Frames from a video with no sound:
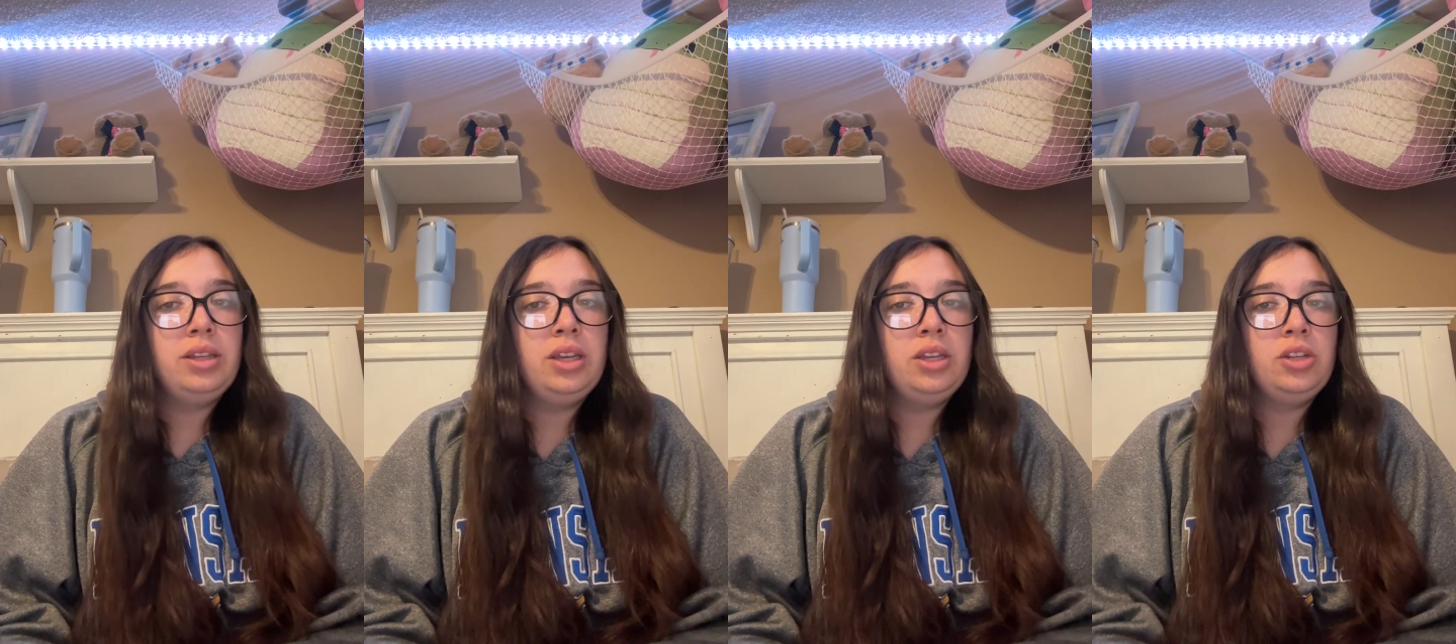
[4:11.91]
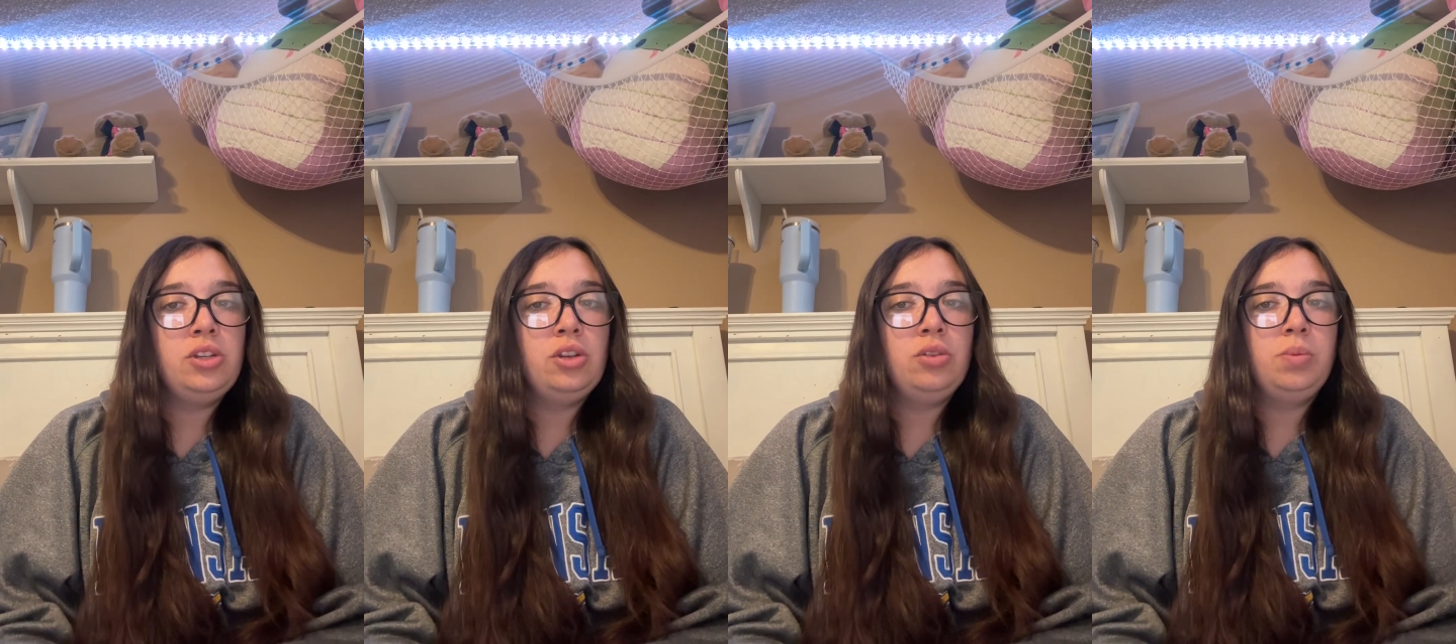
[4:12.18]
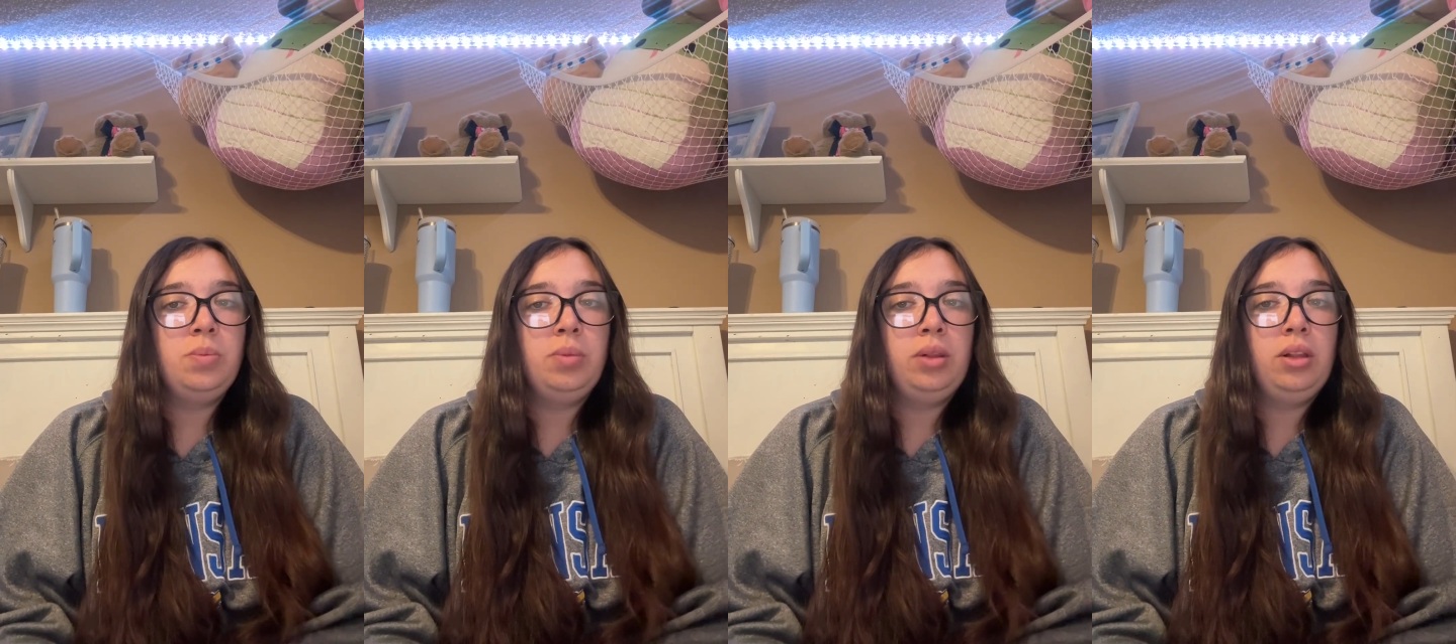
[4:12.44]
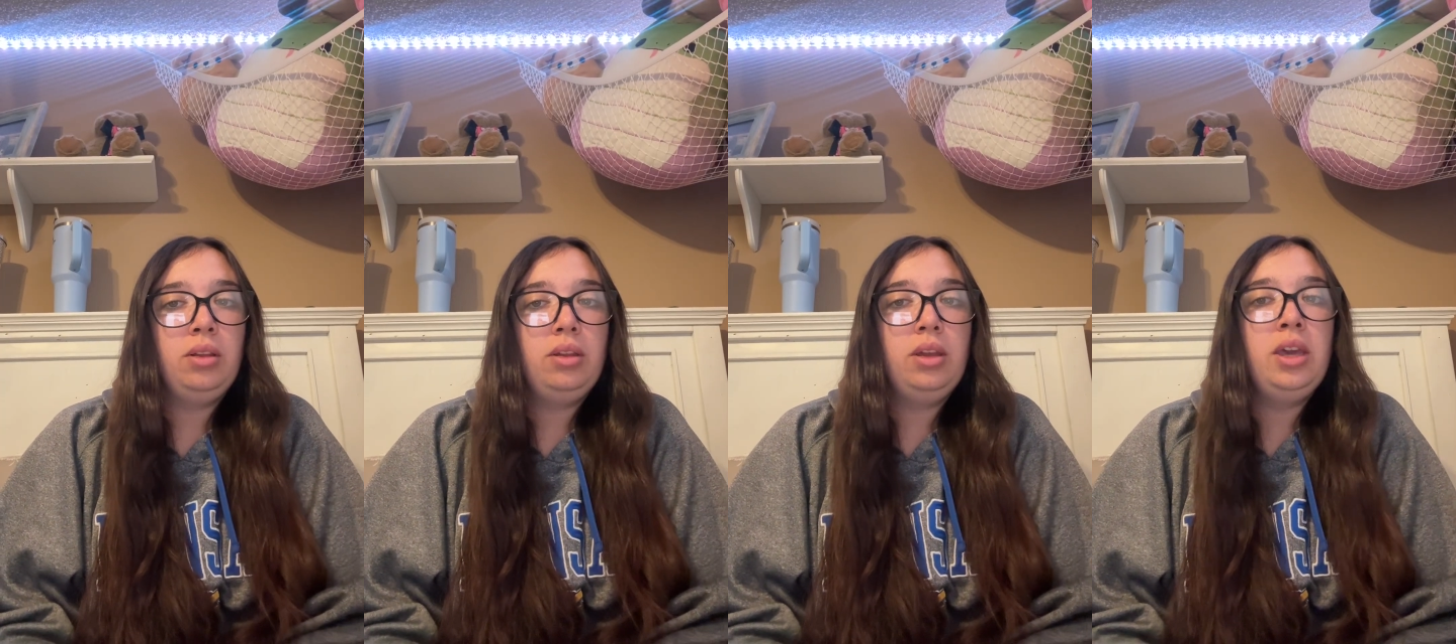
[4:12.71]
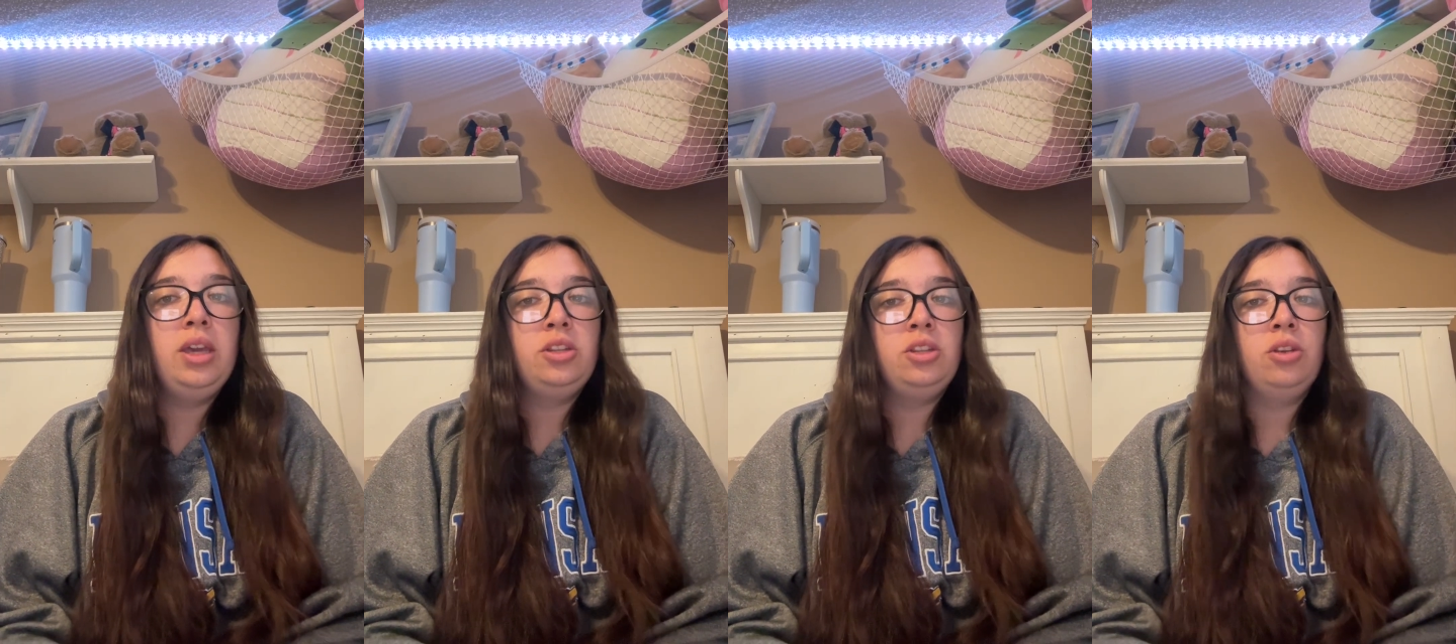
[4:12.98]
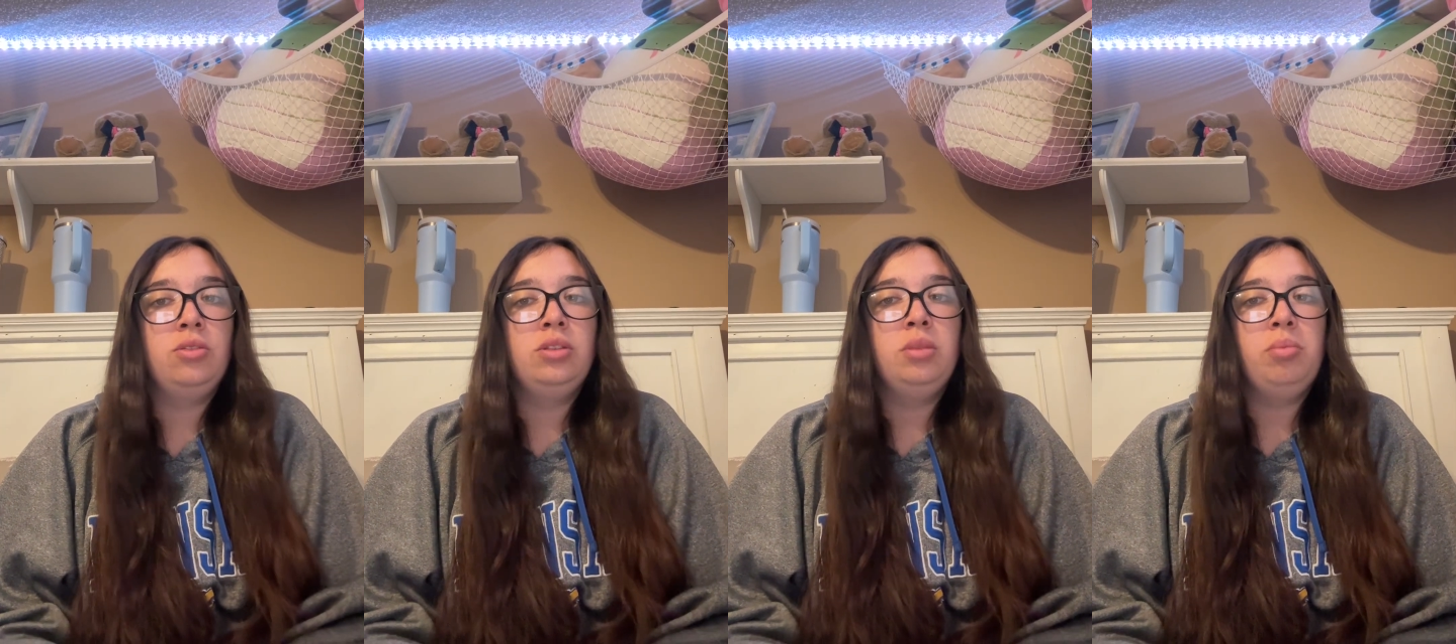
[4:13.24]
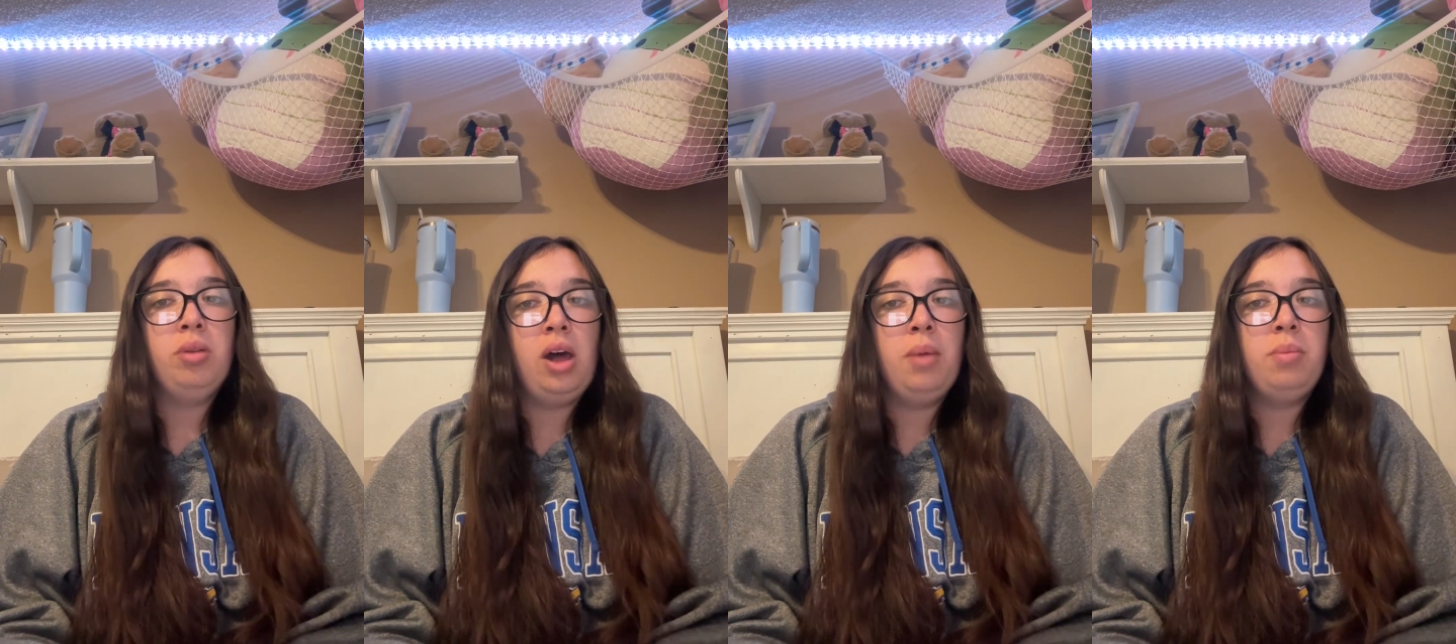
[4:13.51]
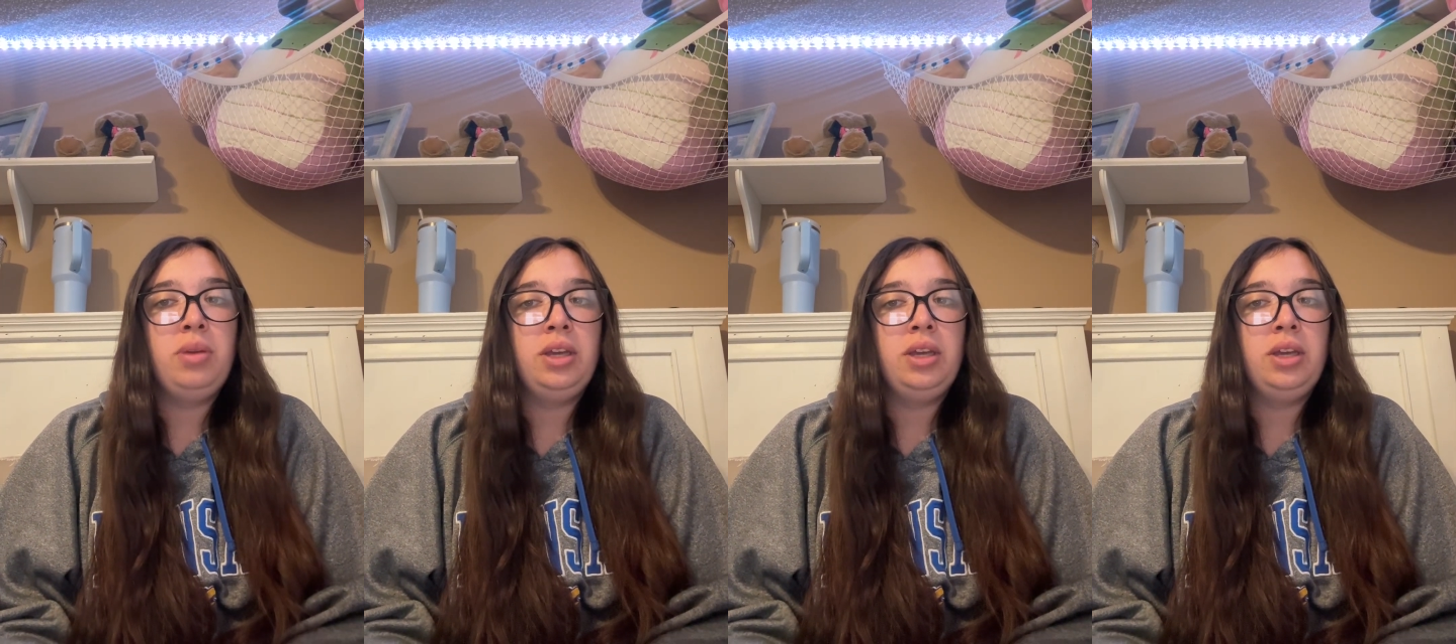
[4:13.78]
it shows the plot,